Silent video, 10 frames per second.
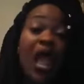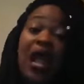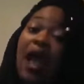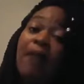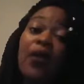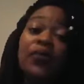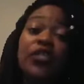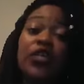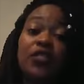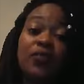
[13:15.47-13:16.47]
I got my
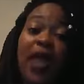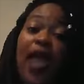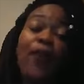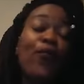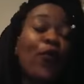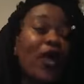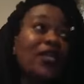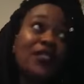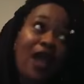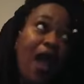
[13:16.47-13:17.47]
results back.
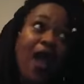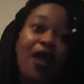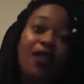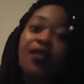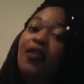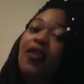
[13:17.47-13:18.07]
Praise God.